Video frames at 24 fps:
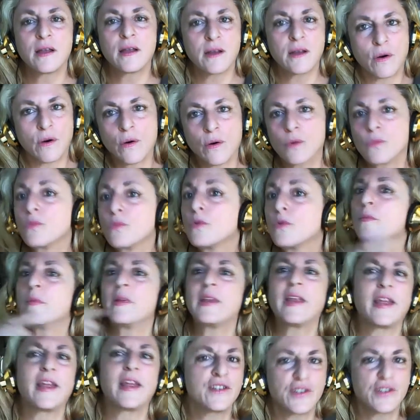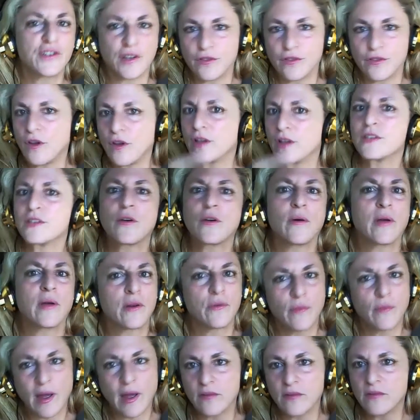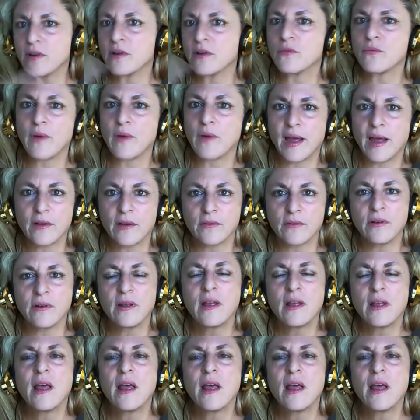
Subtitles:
or rumination, thoughts going around and around.